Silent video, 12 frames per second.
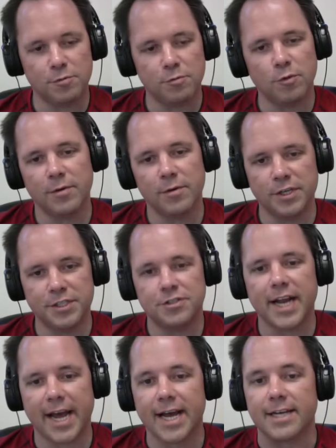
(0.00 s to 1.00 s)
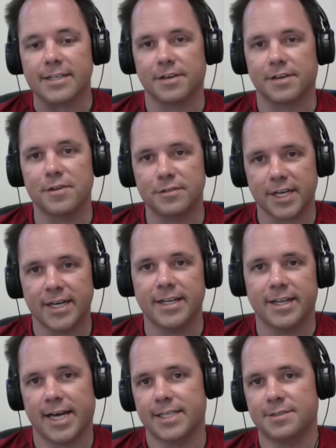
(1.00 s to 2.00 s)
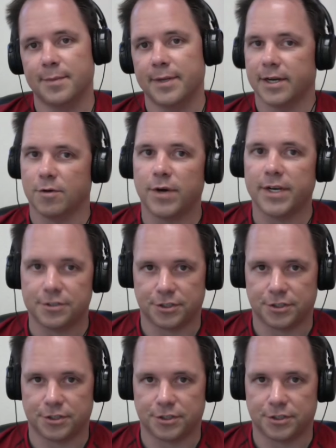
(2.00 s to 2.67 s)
we should ask if there's any last-minute questions.